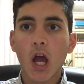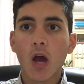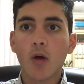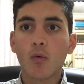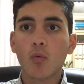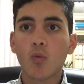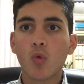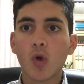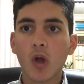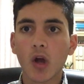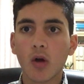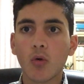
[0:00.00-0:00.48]

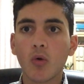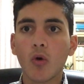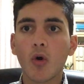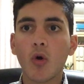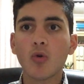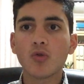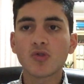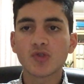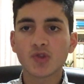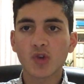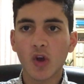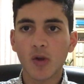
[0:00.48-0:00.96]
will
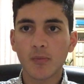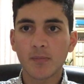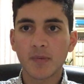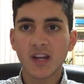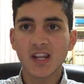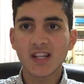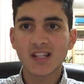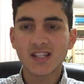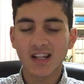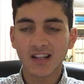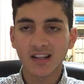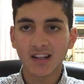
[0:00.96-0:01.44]
also
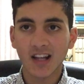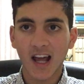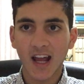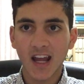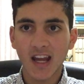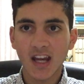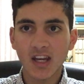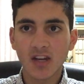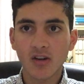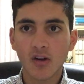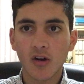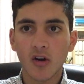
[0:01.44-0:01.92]
be
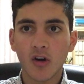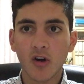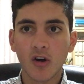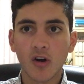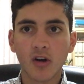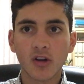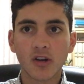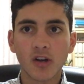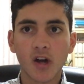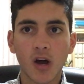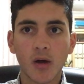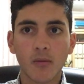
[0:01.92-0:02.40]
delayed
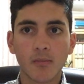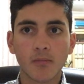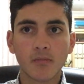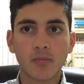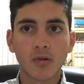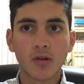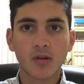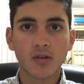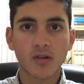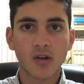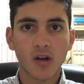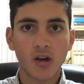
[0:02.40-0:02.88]
on
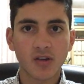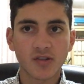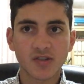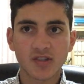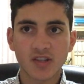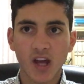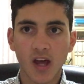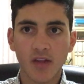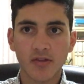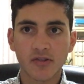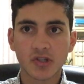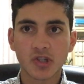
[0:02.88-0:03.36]

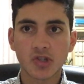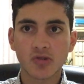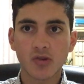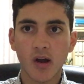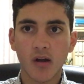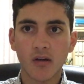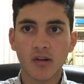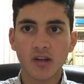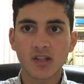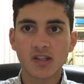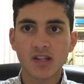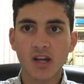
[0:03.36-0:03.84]
South
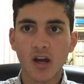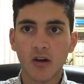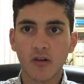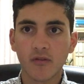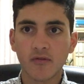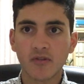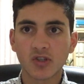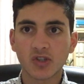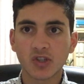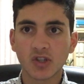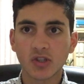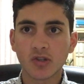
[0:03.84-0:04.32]
Australian
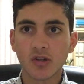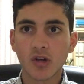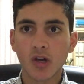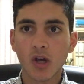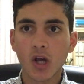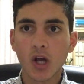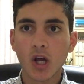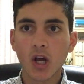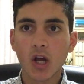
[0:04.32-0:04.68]
television